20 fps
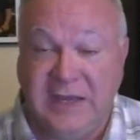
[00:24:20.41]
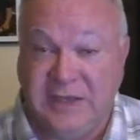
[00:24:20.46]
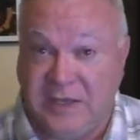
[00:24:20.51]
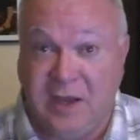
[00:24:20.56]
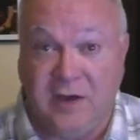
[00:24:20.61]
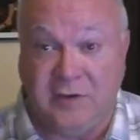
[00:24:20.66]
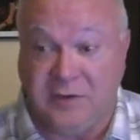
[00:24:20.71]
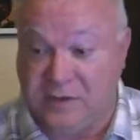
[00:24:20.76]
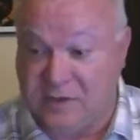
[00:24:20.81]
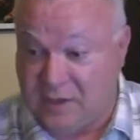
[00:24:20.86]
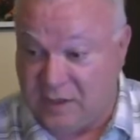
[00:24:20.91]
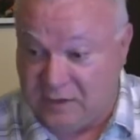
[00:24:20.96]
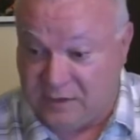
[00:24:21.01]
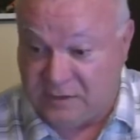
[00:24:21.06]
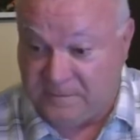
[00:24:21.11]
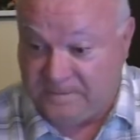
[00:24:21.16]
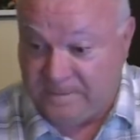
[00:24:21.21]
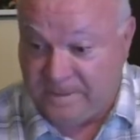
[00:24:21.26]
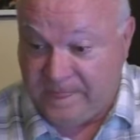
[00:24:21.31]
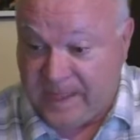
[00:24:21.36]
tells us,
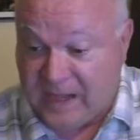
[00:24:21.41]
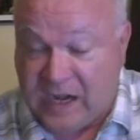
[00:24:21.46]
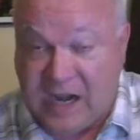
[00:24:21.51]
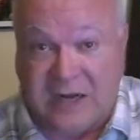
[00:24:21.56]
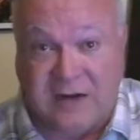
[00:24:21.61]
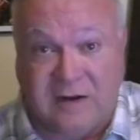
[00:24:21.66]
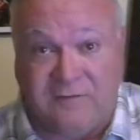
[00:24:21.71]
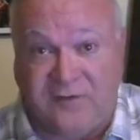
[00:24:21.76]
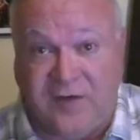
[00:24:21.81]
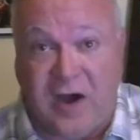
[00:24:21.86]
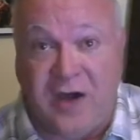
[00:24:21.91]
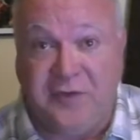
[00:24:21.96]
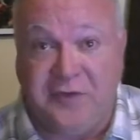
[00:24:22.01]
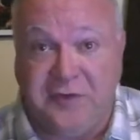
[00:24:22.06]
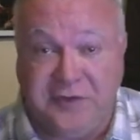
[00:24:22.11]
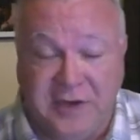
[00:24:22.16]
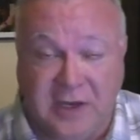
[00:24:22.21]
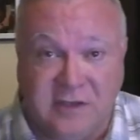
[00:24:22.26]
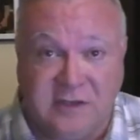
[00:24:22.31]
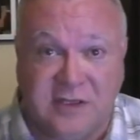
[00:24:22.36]
like a father
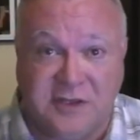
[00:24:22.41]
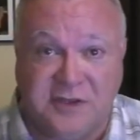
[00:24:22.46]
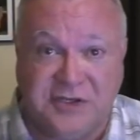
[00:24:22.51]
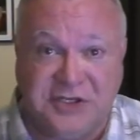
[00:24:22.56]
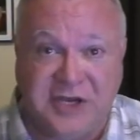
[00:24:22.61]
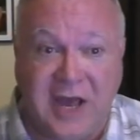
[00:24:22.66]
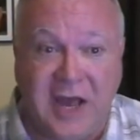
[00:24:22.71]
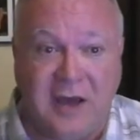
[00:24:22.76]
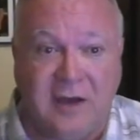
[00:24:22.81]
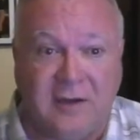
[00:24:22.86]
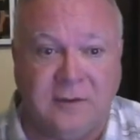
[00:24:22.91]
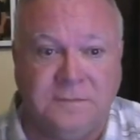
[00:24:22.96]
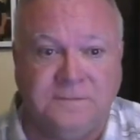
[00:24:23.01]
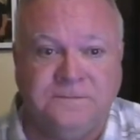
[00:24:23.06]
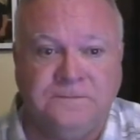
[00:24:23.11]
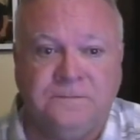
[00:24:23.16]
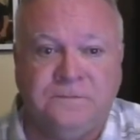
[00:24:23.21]
does his child,